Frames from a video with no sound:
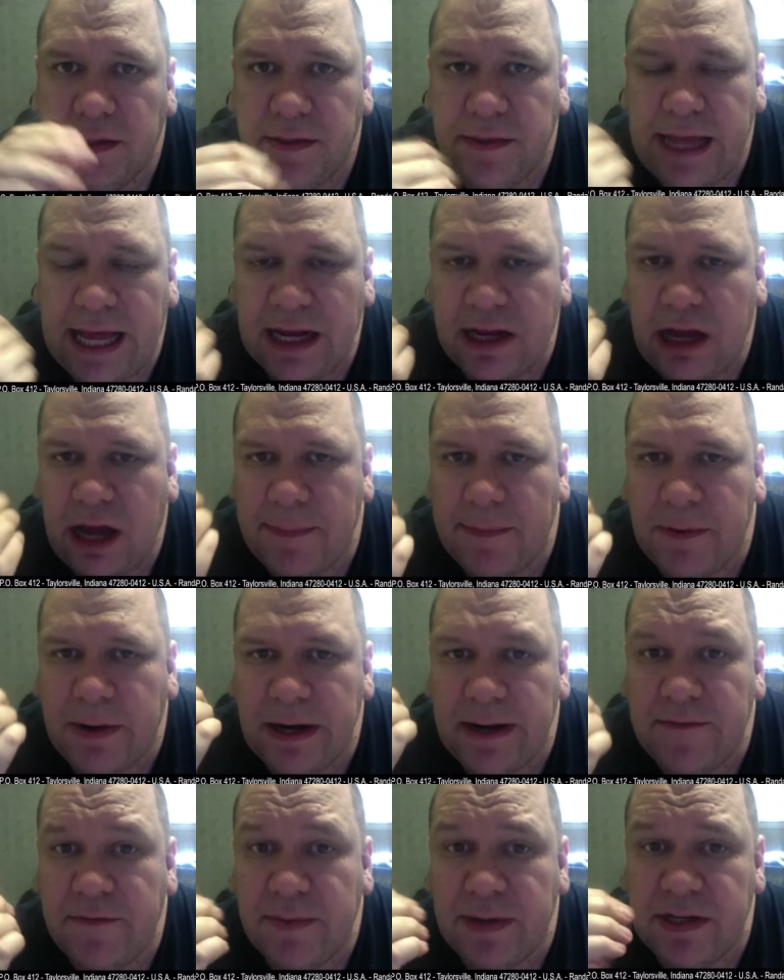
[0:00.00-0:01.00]
that copyright
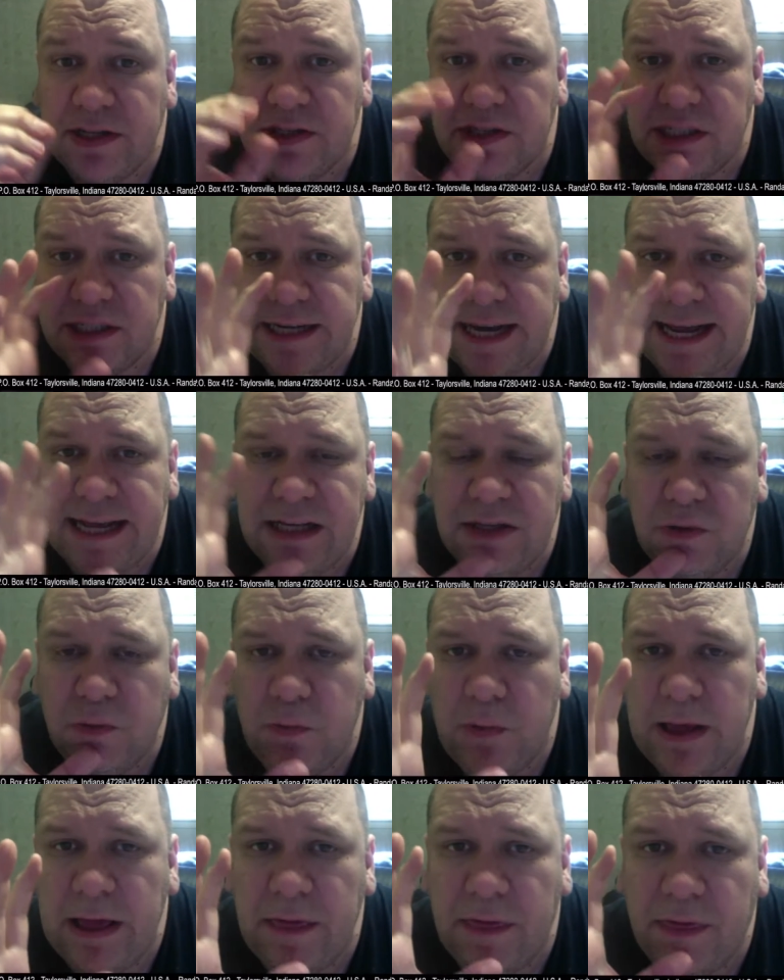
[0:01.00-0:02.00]
information stays
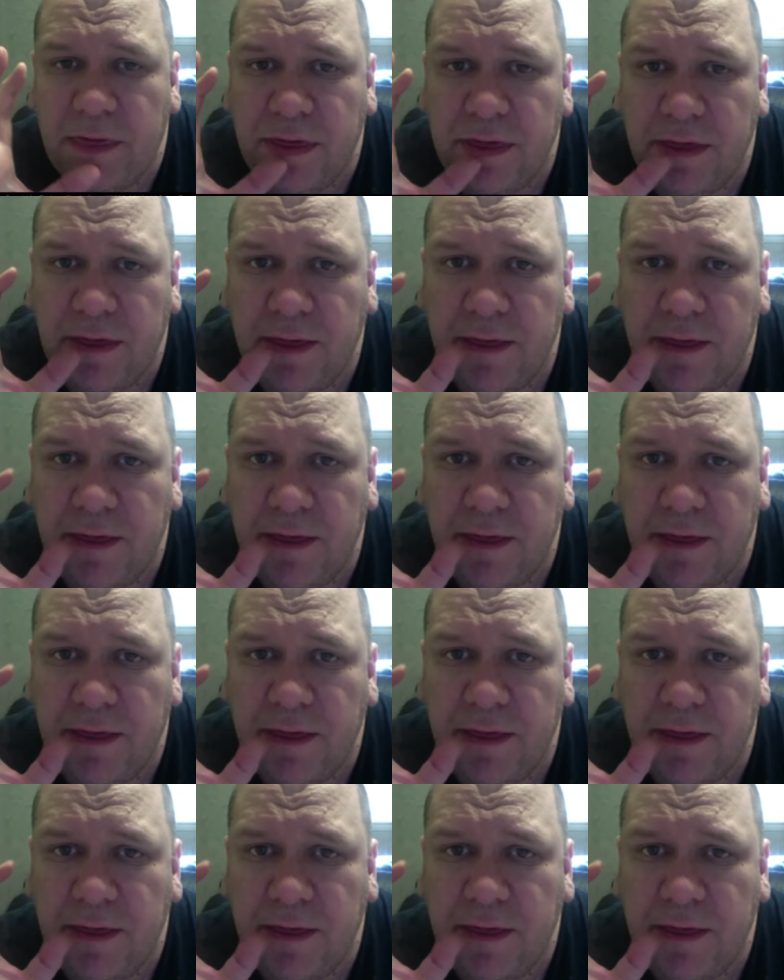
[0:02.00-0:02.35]
with